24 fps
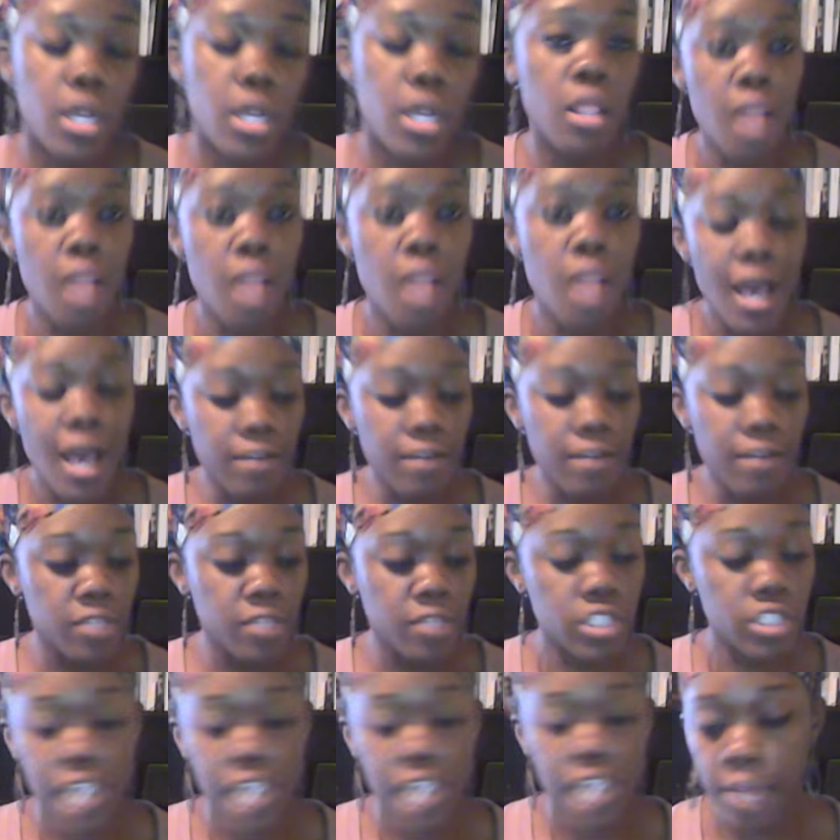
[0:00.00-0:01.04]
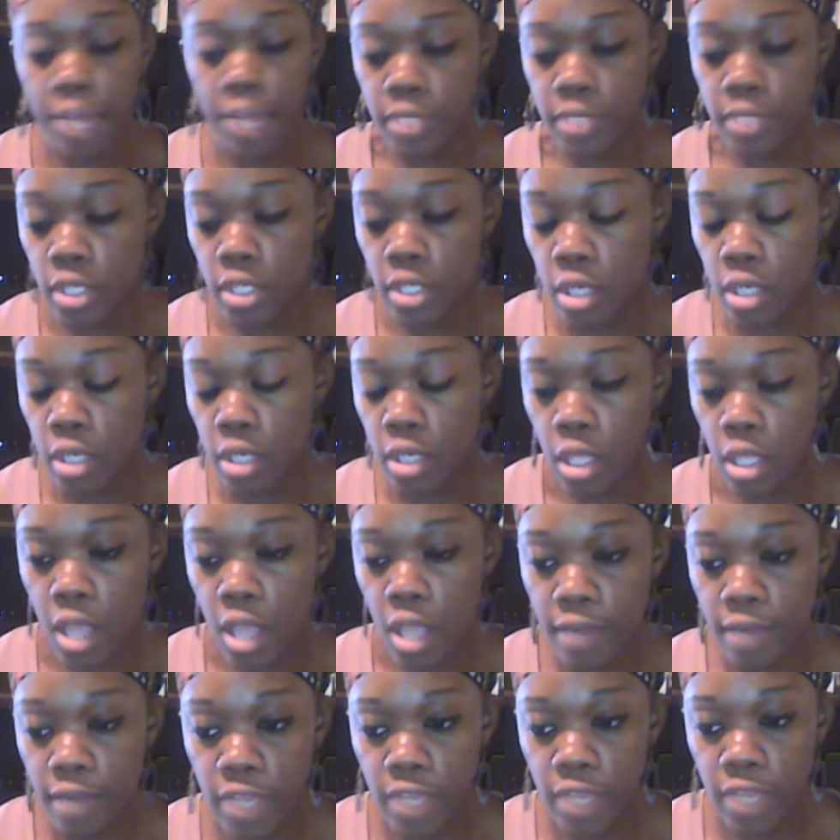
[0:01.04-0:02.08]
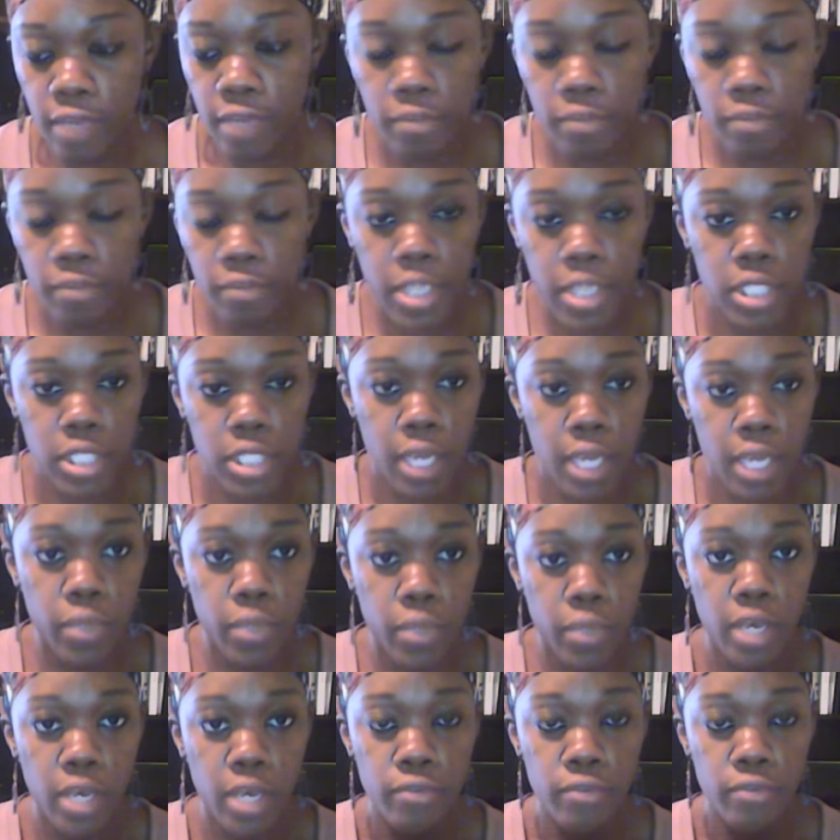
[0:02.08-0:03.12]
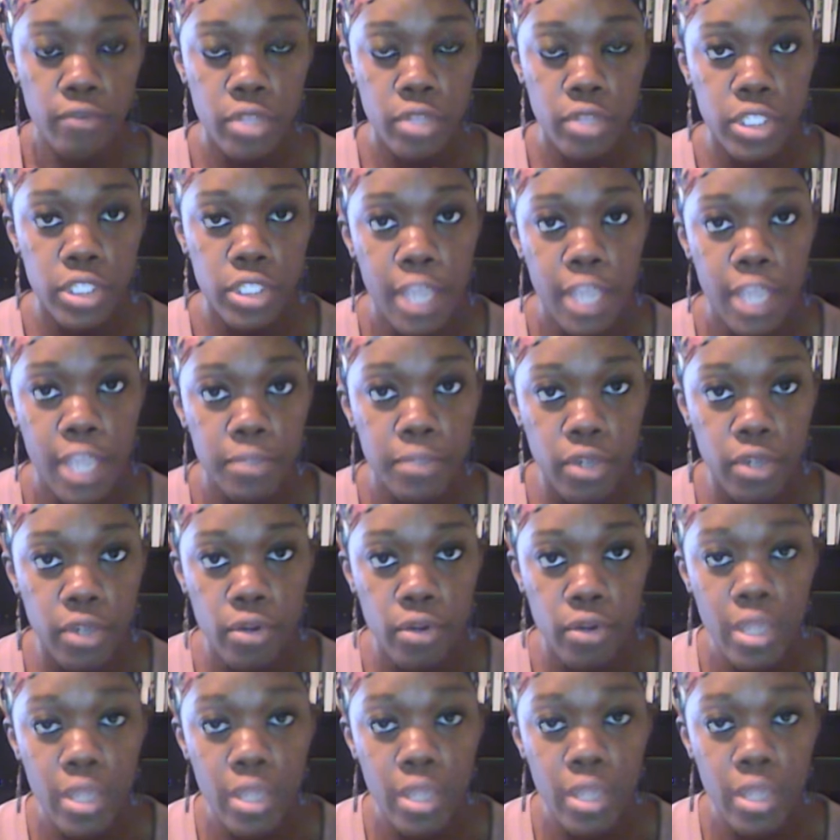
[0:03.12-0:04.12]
A lot of this chapter, a lot of the information that we cover in this chapter